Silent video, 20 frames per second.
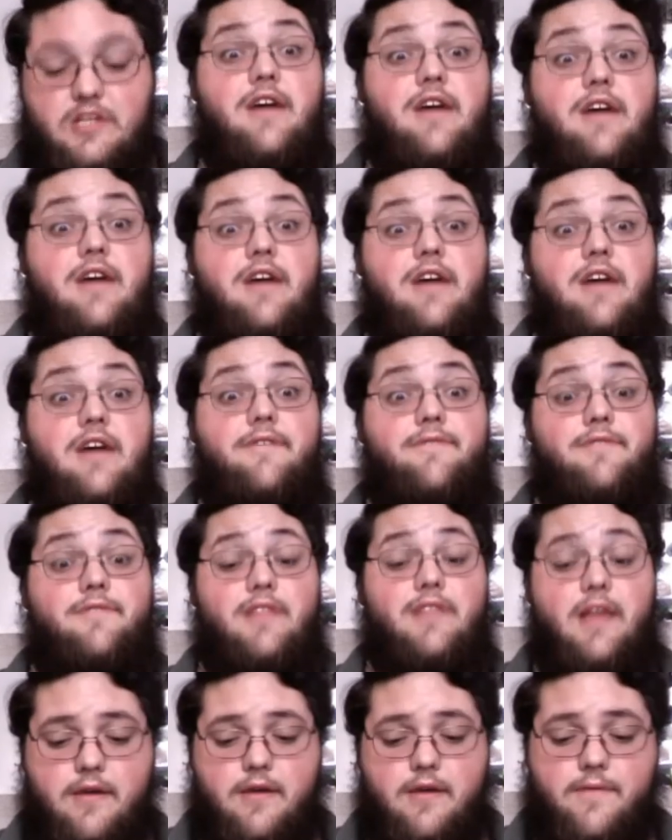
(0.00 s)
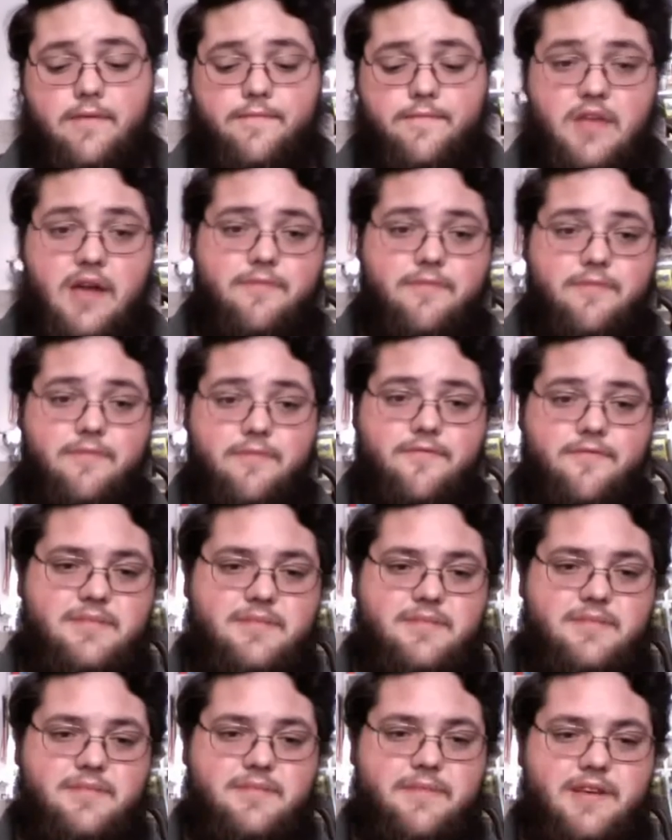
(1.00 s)
snuff-like. I prefer
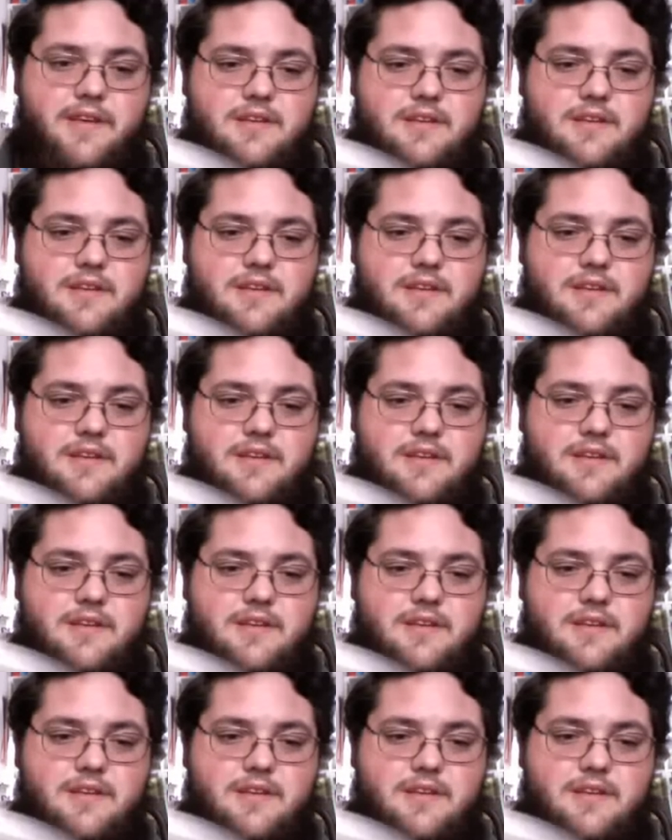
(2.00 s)
it to be